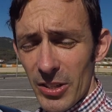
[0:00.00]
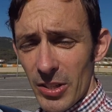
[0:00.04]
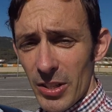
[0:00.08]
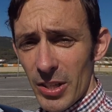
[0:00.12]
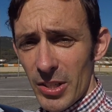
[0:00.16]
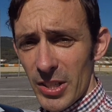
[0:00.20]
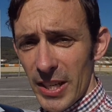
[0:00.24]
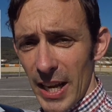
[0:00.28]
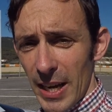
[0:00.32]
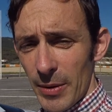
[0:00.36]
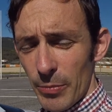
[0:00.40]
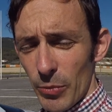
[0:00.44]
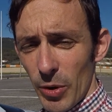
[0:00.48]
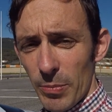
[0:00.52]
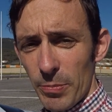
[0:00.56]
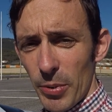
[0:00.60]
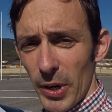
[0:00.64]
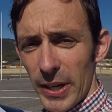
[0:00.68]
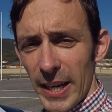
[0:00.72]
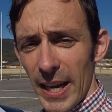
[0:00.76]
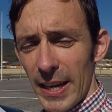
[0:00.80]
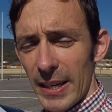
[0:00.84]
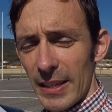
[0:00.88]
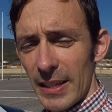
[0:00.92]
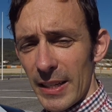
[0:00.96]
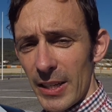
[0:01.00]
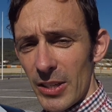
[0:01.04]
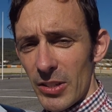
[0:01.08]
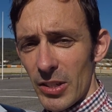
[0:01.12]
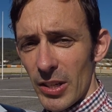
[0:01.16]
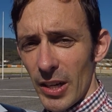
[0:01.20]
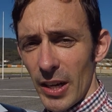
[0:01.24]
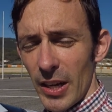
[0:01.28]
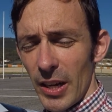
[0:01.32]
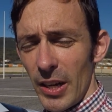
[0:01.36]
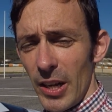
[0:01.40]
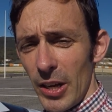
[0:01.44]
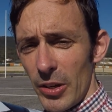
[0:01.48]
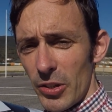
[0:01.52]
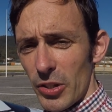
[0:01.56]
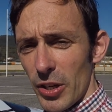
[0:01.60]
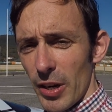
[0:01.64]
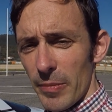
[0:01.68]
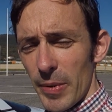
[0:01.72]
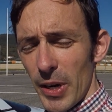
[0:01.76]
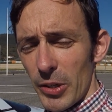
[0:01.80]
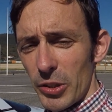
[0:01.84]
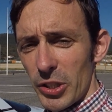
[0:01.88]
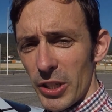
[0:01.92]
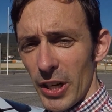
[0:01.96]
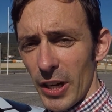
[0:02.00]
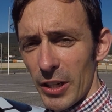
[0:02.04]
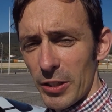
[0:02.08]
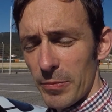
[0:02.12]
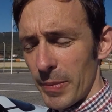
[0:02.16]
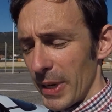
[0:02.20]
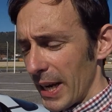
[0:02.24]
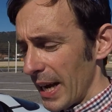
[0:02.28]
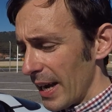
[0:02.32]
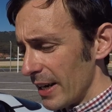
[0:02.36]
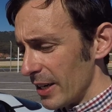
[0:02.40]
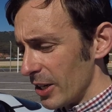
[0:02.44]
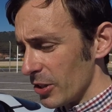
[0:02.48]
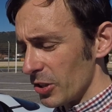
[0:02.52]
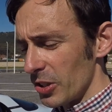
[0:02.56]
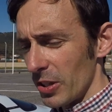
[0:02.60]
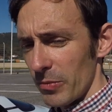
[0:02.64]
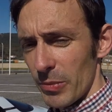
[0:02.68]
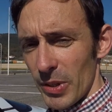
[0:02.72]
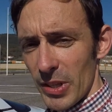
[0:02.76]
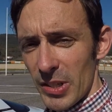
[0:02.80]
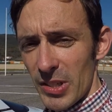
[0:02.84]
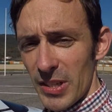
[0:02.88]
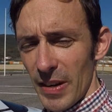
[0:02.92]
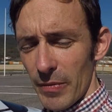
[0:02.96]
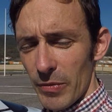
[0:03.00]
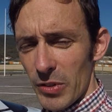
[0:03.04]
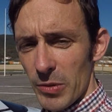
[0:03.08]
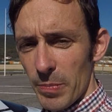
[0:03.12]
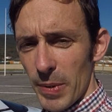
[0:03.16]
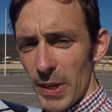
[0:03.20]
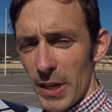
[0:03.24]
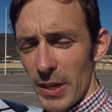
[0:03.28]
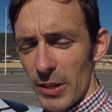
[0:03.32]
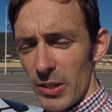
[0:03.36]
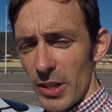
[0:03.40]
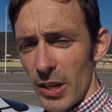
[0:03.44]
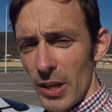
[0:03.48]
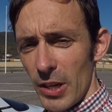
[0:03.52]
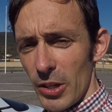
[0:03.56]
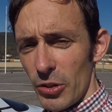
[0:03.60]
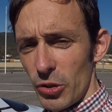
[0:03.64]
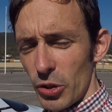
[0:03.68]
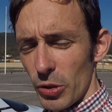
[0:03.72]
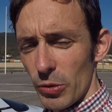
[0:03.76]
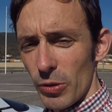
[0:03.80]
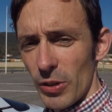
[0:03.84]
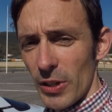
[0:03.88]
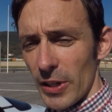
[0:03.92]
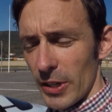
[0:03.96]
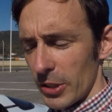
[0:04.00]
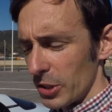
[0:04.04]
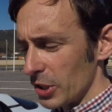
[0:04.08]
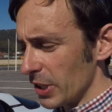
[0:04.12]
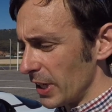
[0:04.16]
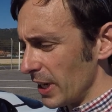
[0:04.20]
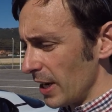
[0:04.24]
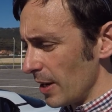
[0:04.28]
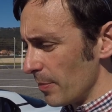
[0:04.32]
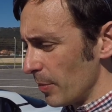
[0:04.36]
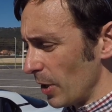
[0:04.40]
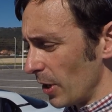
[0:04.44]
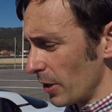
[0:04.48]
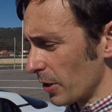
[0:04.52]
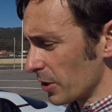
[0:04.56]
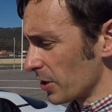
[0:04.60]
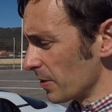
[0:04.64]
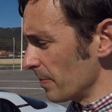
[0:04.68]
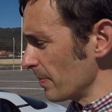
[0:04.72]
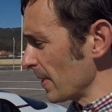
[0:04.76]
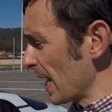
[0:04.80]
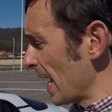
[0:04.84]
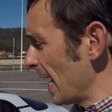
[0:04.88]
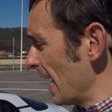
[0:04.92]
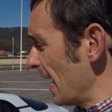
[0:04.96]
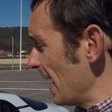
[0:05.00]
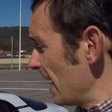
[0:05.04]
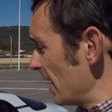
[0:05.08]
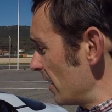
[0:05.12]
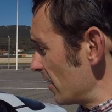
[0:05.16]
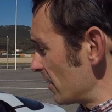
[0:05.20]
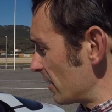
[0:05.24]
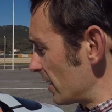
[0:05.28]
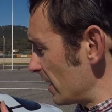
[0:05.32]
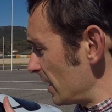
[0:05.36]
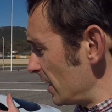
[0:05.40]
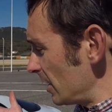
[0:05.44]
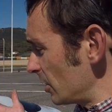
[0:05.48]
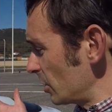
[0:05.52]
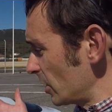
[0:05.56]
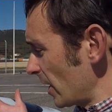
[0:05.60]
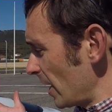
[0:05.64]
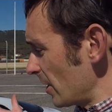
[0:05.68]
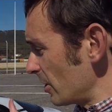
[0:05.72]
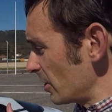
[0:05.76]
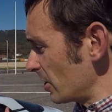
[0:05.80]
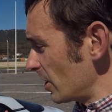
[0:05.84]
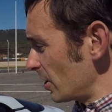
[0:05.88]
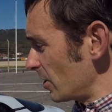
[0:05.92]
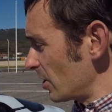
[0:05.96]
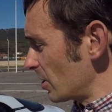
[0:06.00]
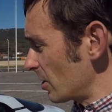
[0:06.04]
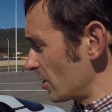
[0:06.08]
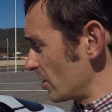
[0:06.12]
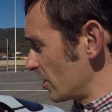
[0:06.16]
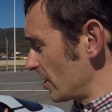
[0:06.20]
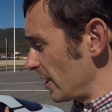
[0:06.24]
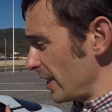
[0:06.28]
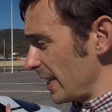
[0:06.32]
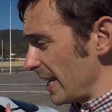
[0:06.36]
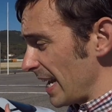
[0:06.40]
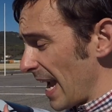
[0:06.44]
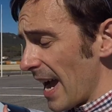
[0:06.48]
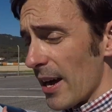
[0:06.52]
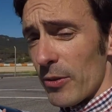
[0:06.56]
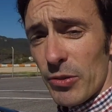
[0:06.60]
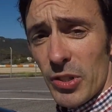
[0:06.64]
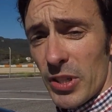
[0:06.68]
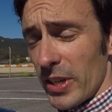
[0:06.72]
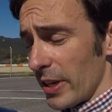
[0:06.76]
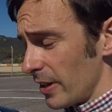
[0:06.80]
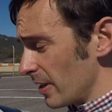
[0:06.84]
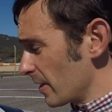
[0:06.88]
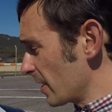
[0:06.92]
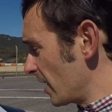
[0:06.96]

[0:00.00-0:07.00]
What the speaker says: the same 1.8 litre turbocharged Megane engine with a 7-speed dual clutch gearbox. The changes to the outside of the